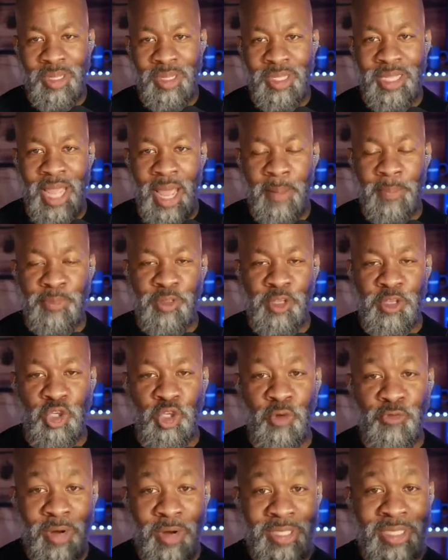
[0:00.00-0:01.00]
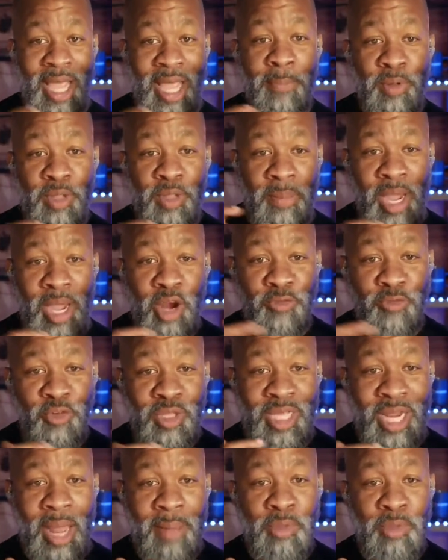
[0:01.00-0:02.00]
more depth. So for example, the
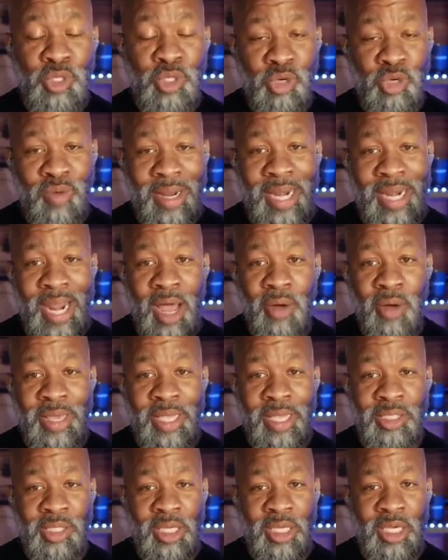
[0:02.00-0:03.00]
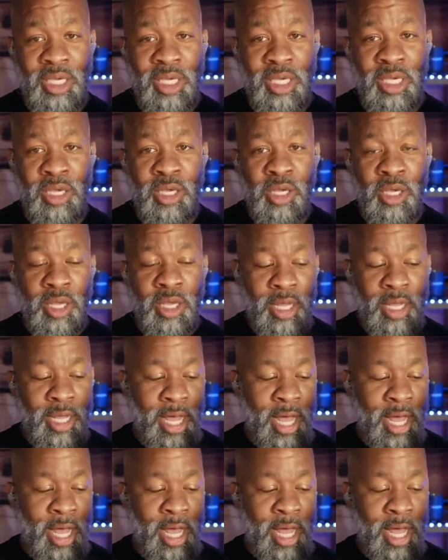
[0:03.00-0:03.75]
microphone that I'm using right now is the